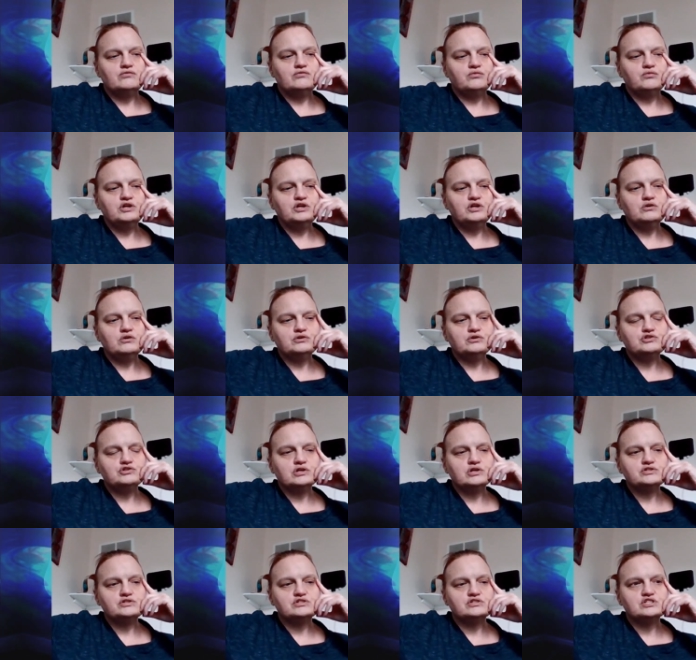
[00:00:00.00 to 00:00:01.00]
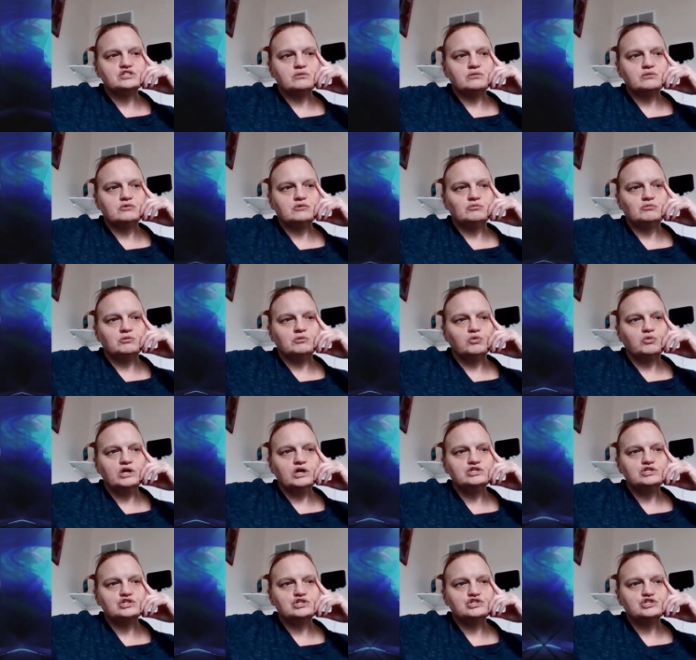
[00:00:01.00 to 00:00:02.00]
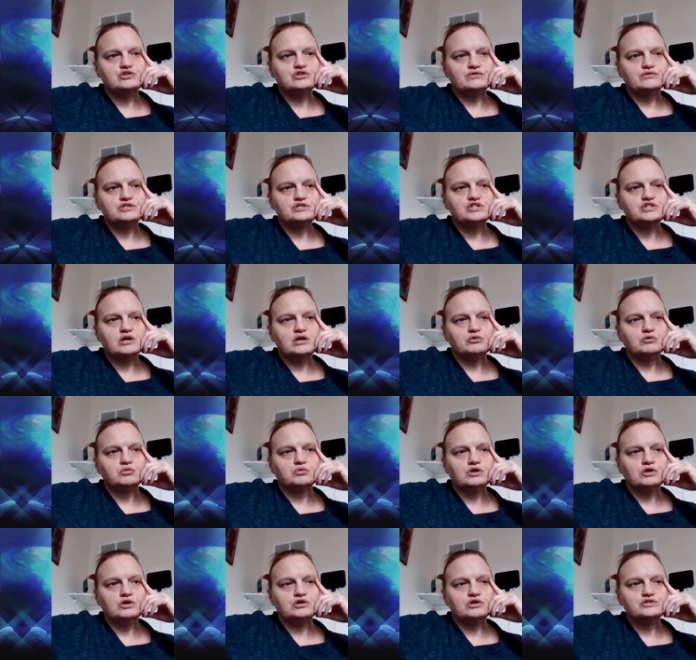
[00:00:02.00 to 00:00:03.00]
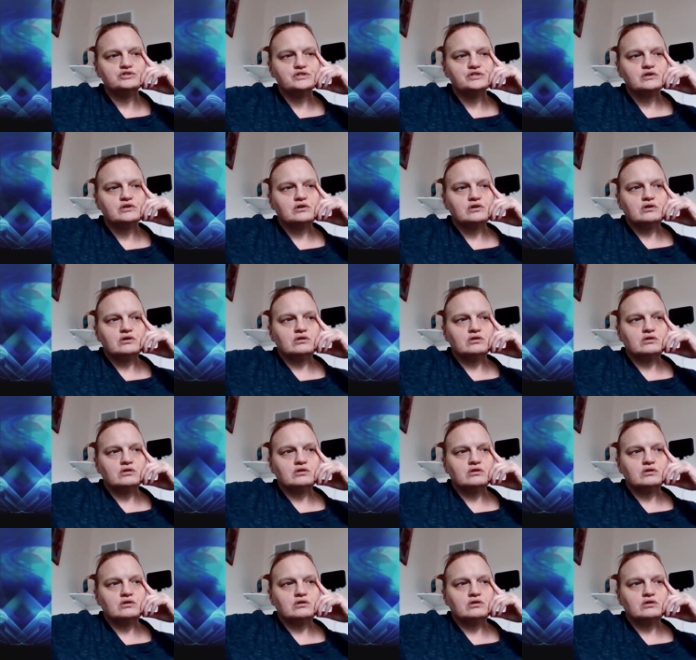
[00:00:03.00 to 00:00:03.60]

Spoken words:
If we don't address the sub-minimum wage issue for disabled workers,